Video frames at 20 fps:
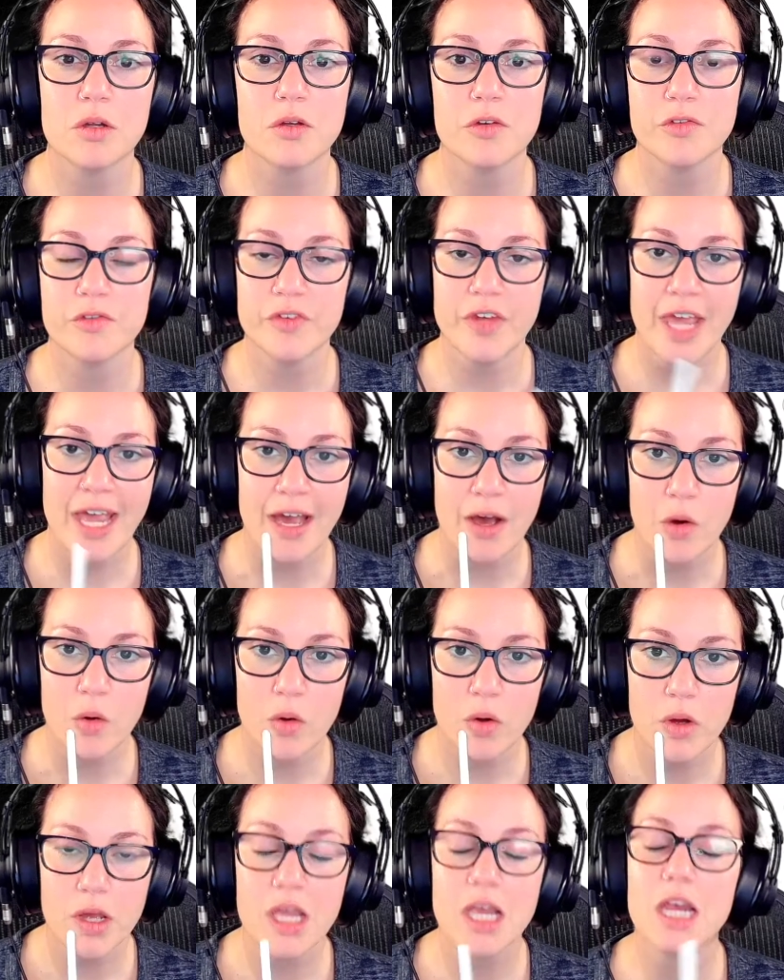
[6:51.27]
Now,
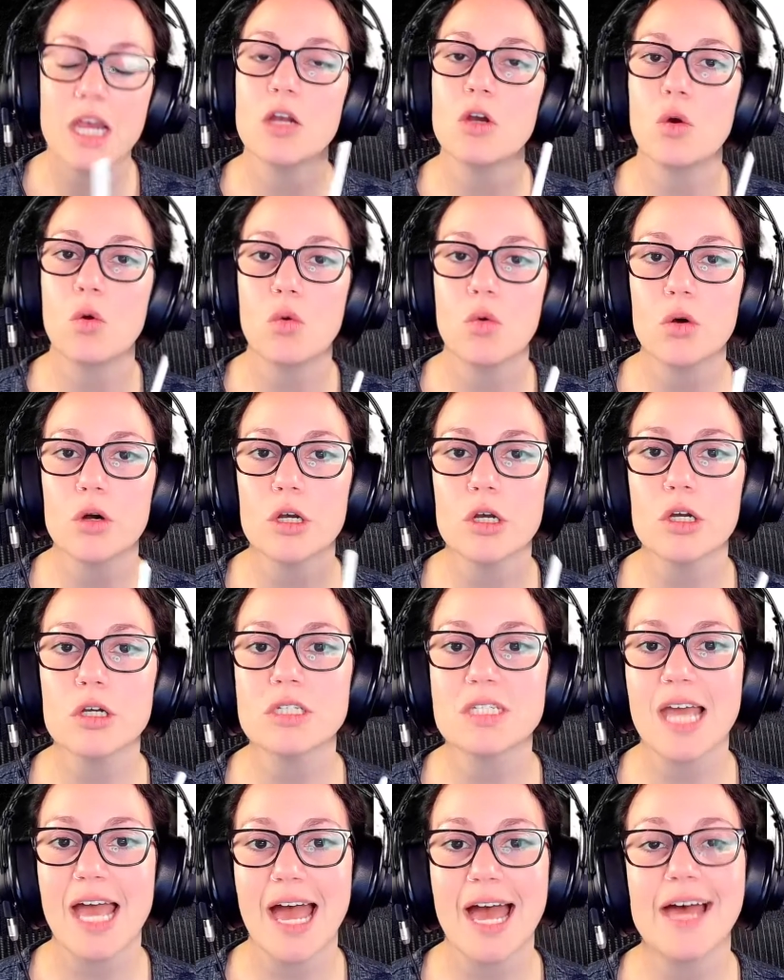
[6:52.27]
in order to
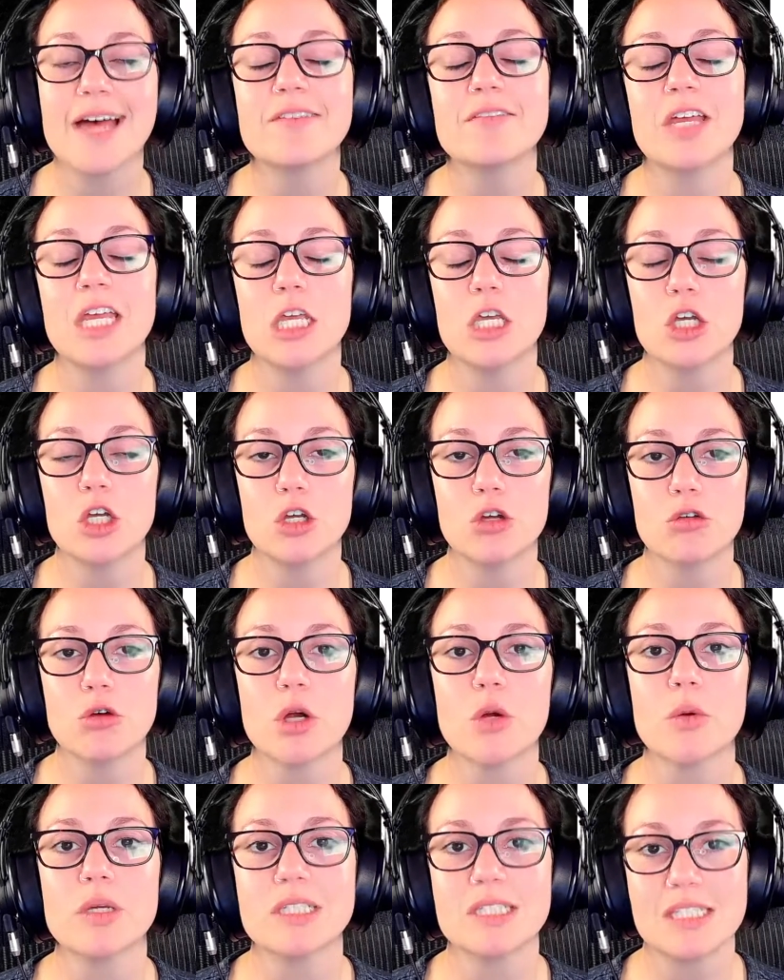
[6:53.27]
have a
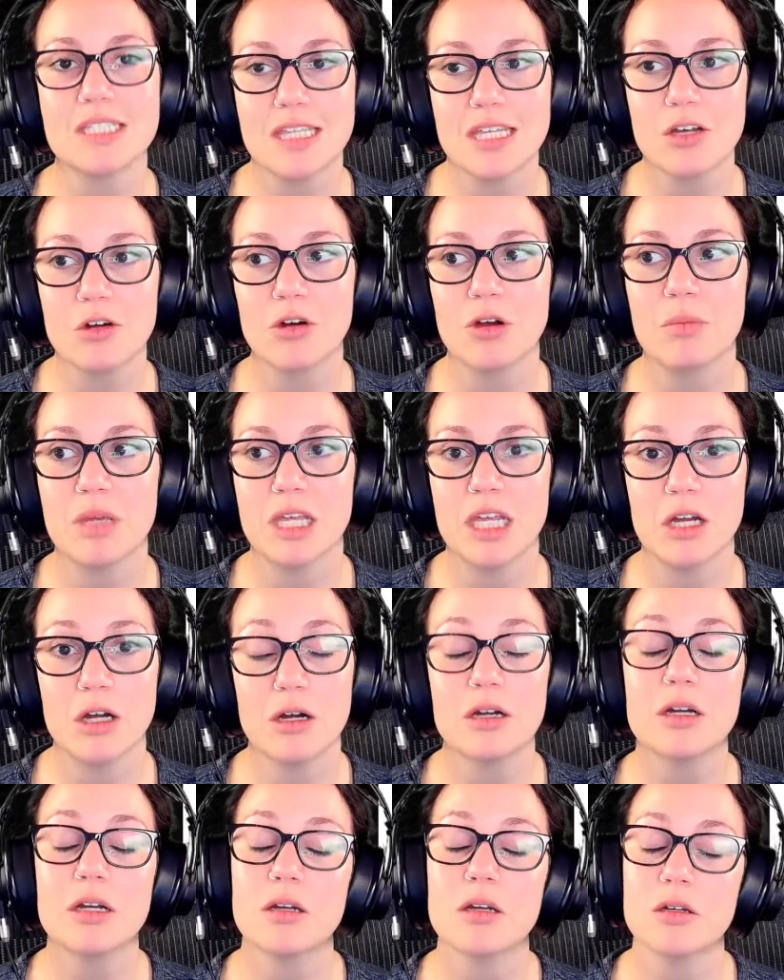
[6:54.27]
congruence theorem
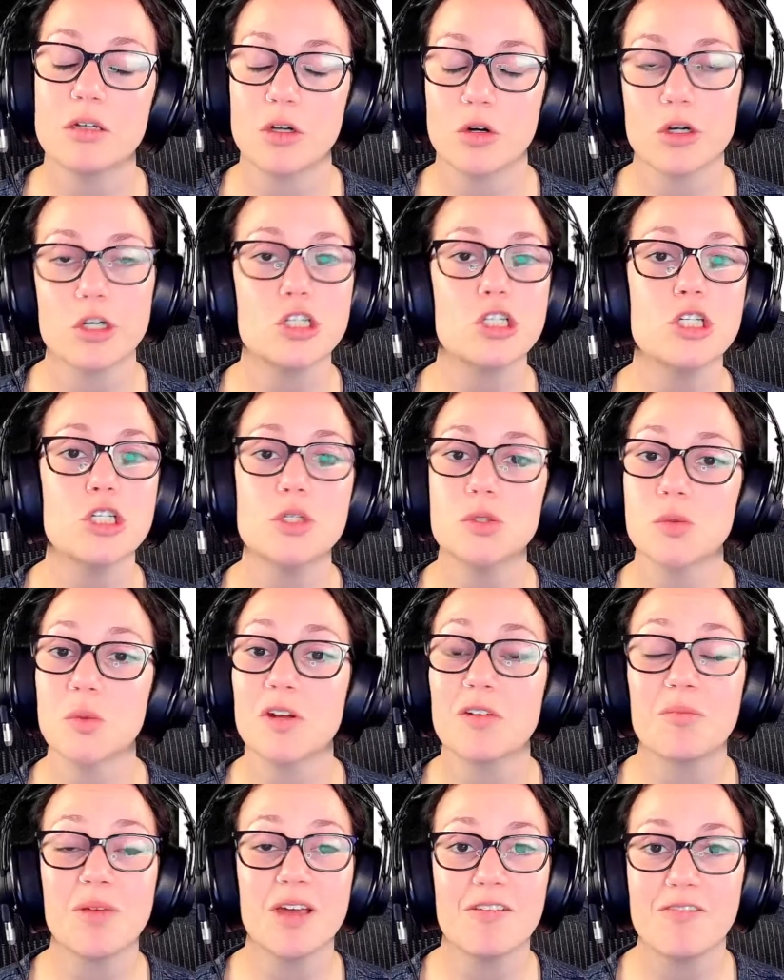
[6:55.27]
here, in order to use one of
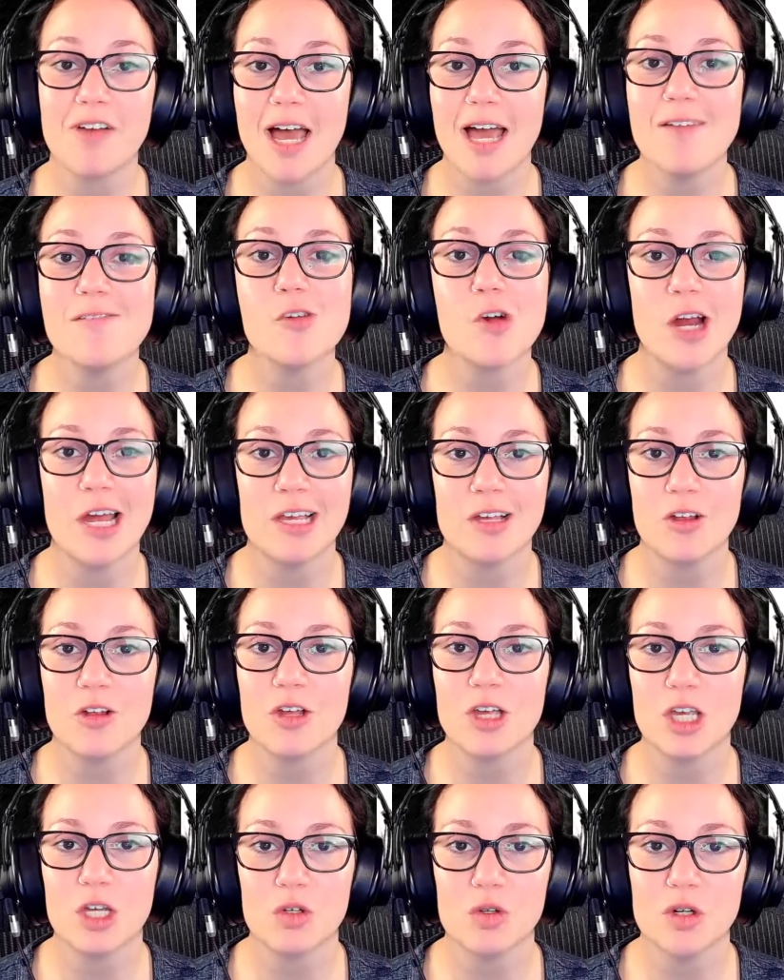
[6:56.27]
my 5 triangle
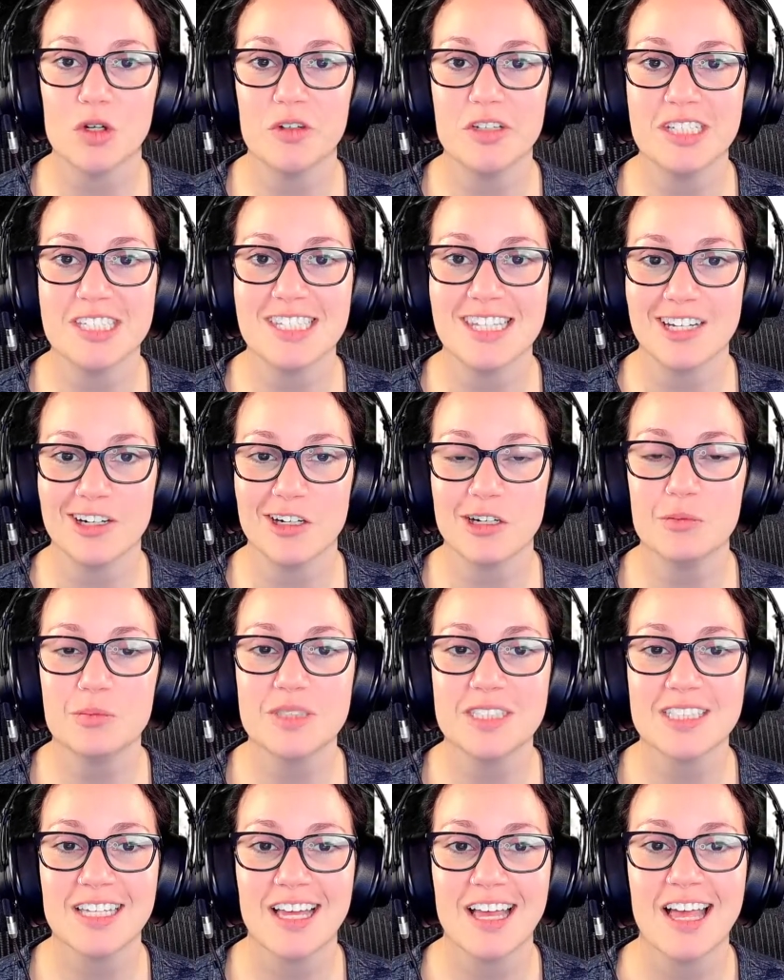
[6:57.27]
congruence theorems,
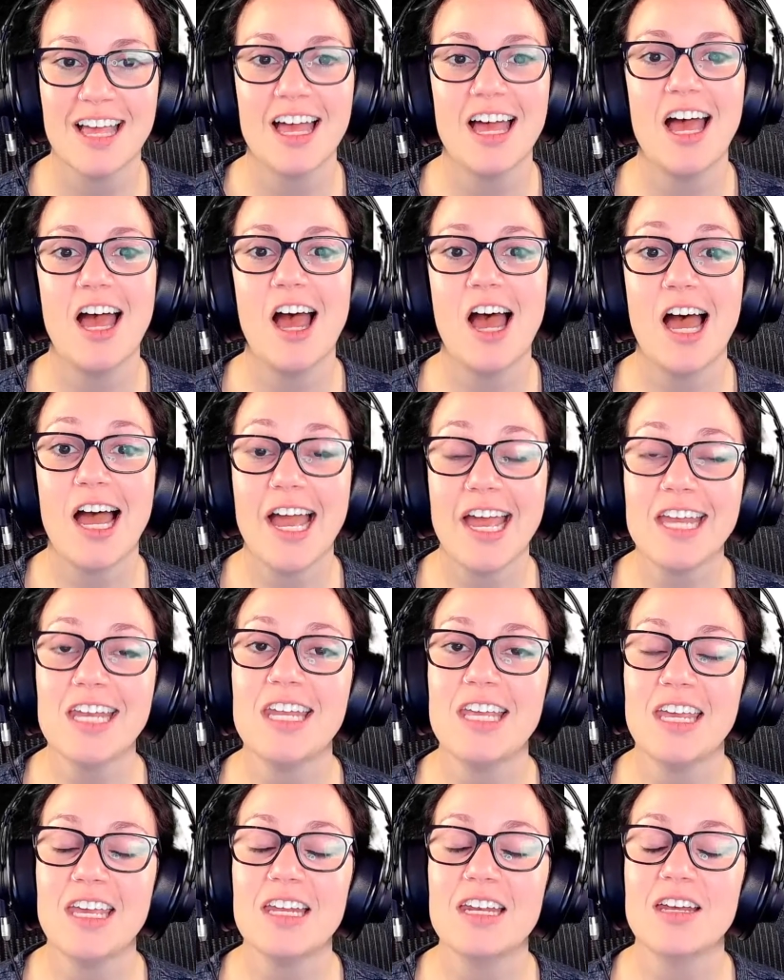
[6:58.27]
I
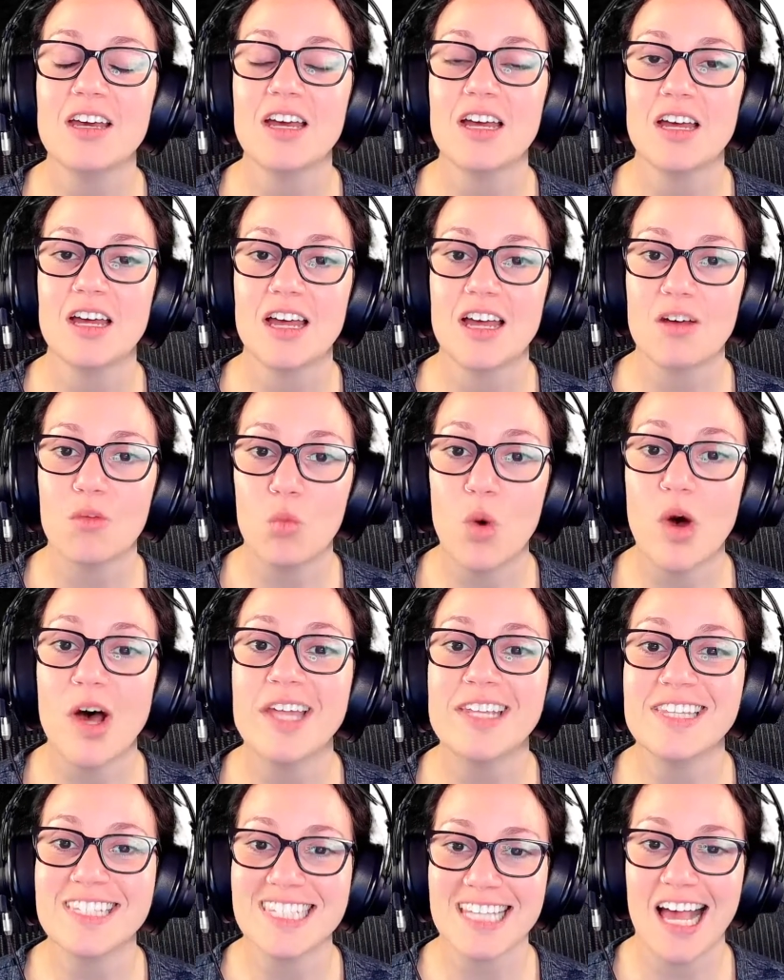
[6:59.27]
need
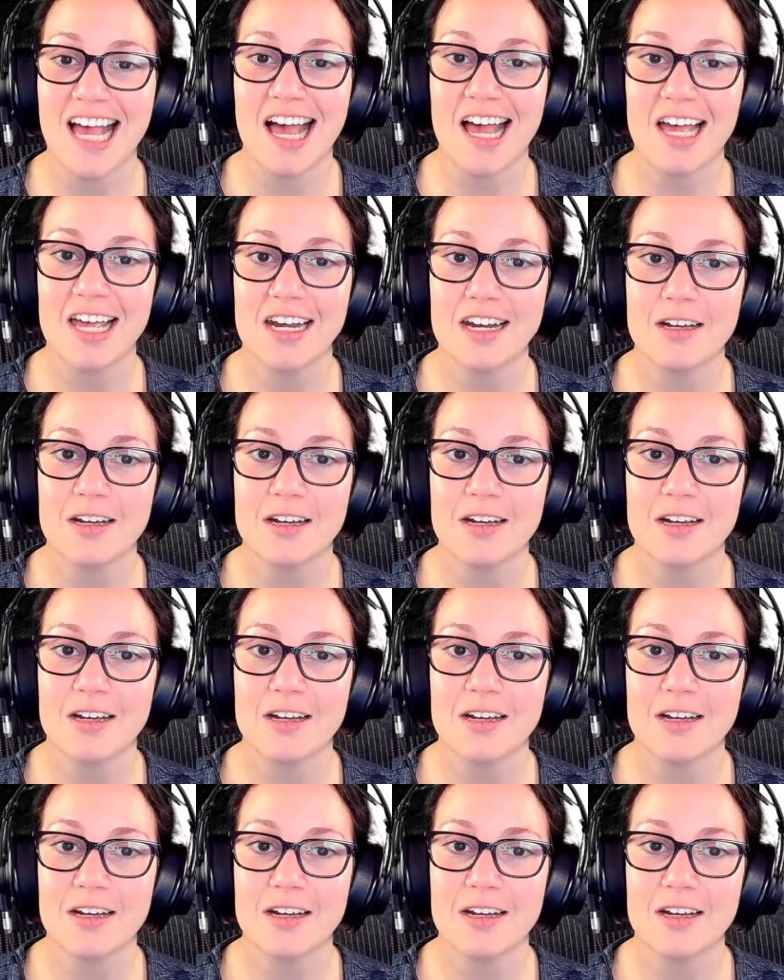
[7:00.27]
one side.